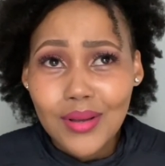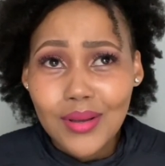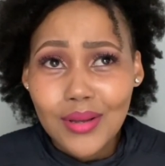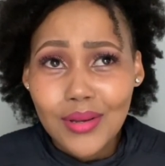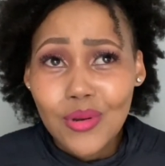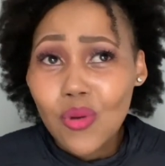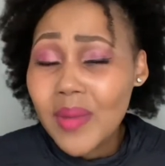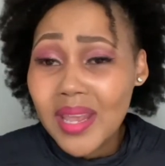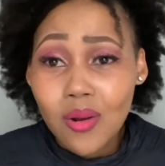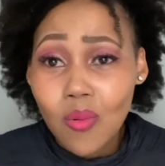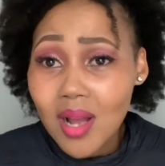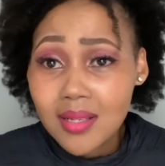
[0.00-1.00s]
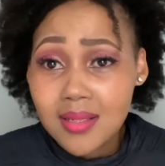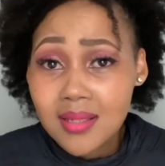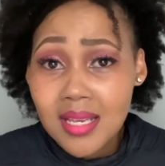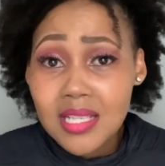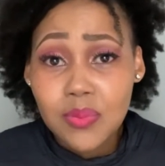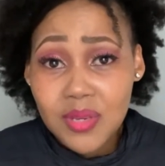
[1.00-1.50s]
no matter what.
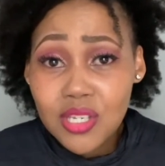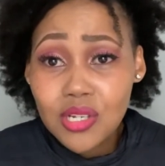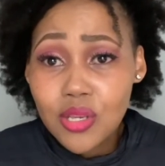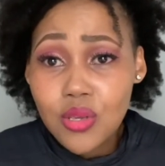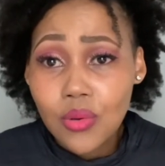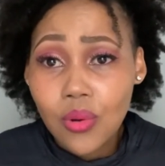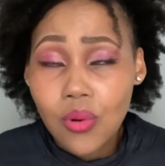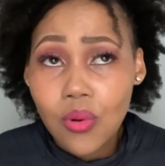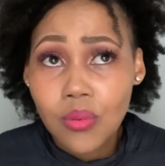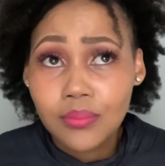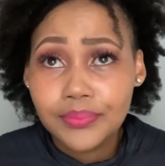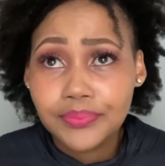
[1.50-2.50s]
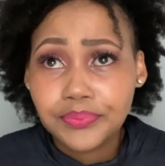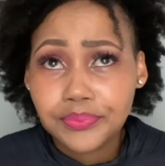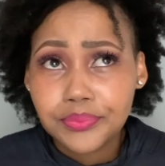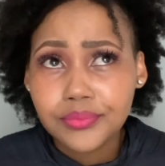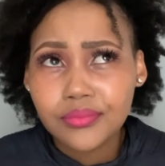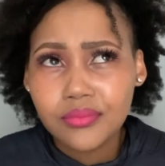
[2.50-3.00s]
Especially your,
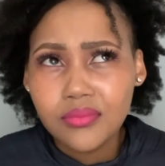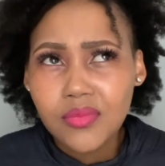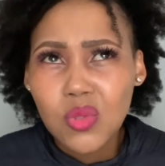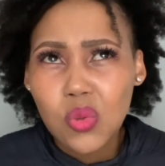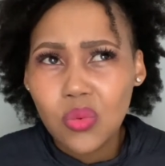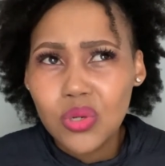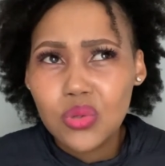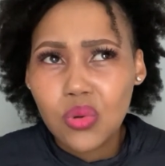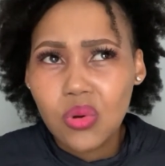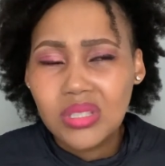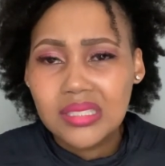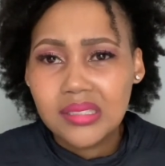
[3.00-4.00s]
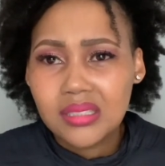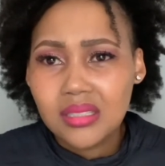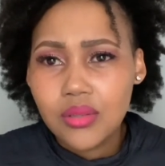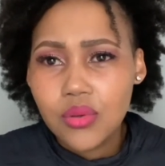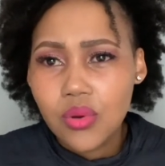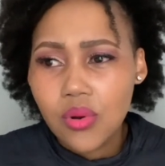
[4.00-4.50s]
what do you call it?
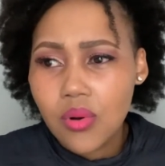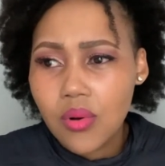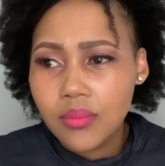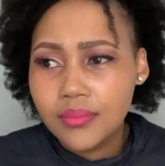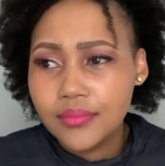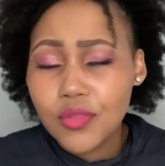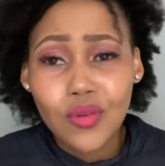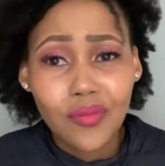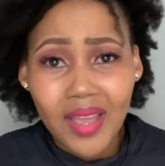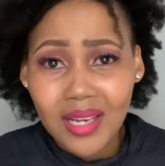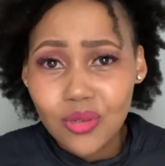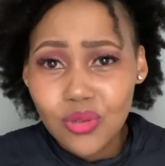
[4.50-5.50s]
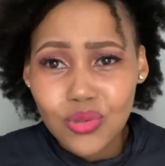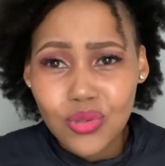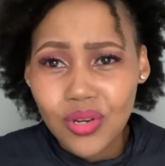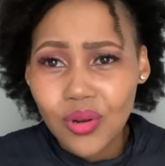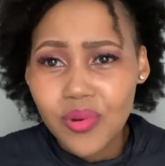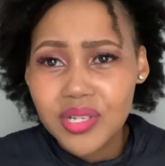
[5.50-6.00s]
Your values. You're
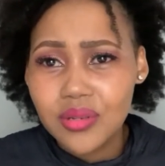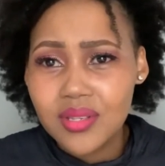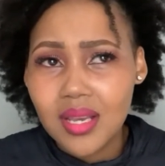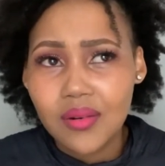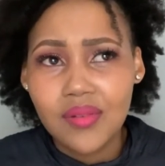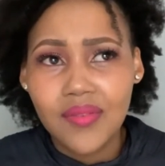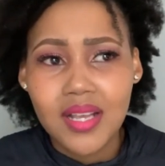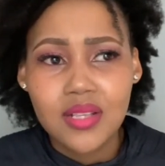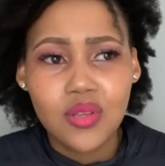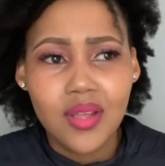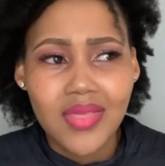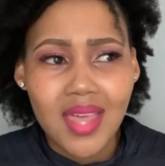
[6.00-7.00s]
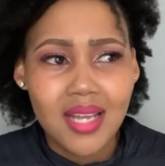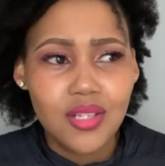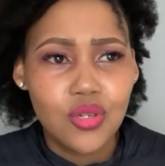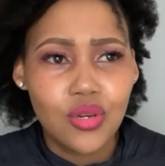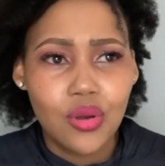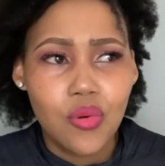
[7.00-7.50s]
not going to sacrifice on that.
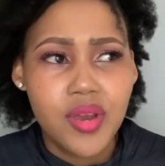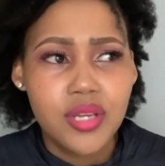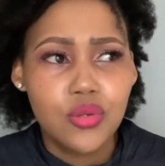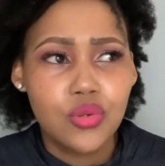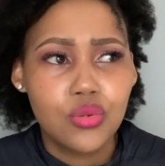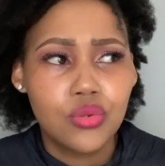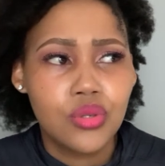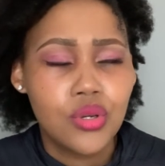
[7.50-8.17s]
You're not going to